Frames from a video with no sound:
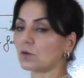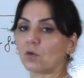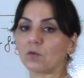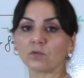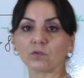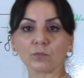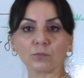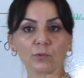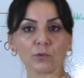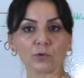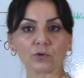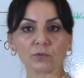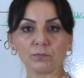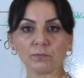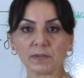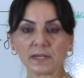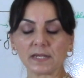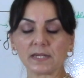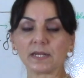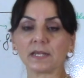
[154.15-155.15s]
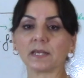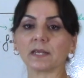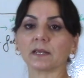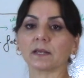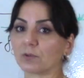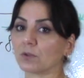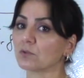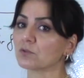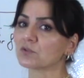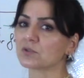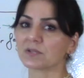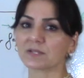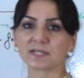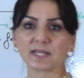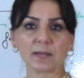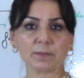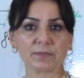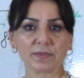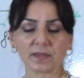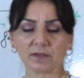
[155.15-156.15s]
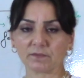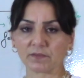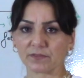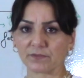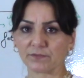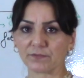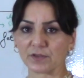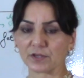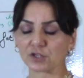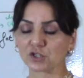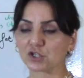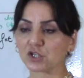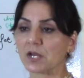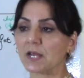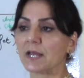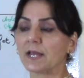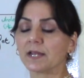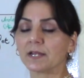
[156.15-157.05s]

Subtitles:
Overboard meaning also same thing with fish.